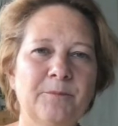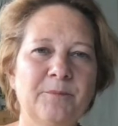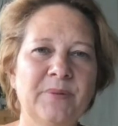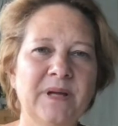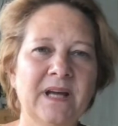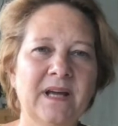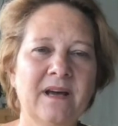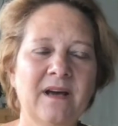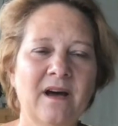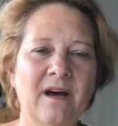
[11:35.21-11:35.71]

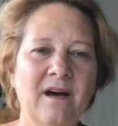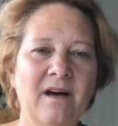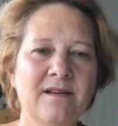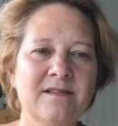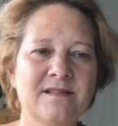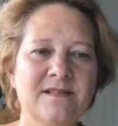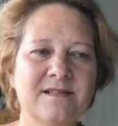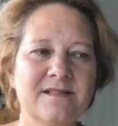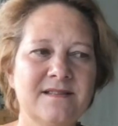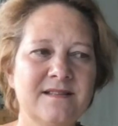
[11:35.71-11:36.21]

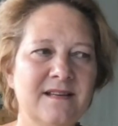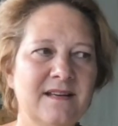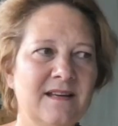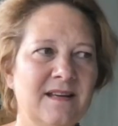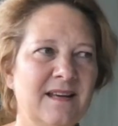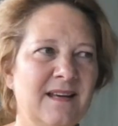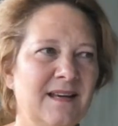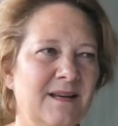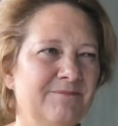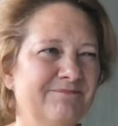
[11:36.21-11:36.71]
because
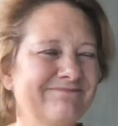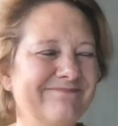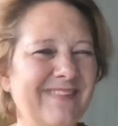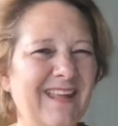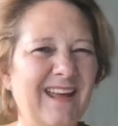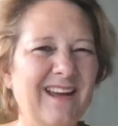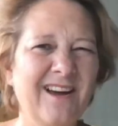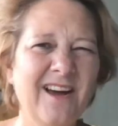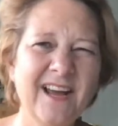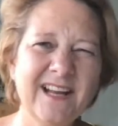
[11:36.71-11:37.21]
the
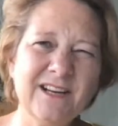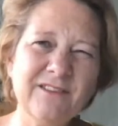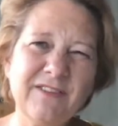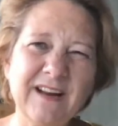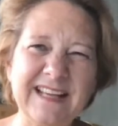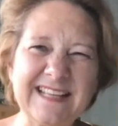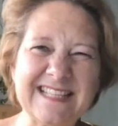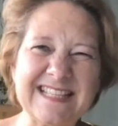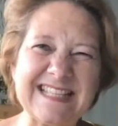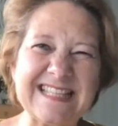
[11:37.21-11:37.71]
kind of
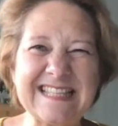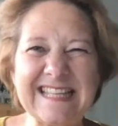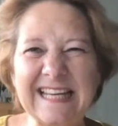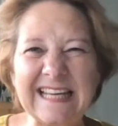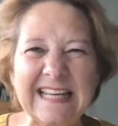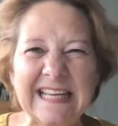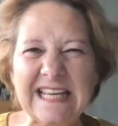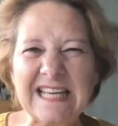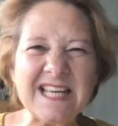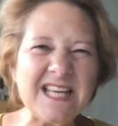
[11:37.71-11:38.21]
like
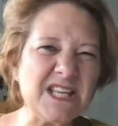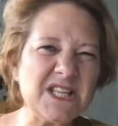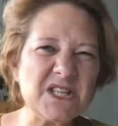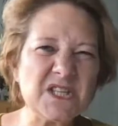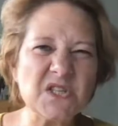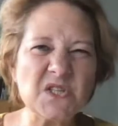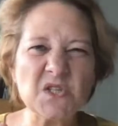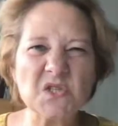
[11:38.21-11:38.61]
sticky,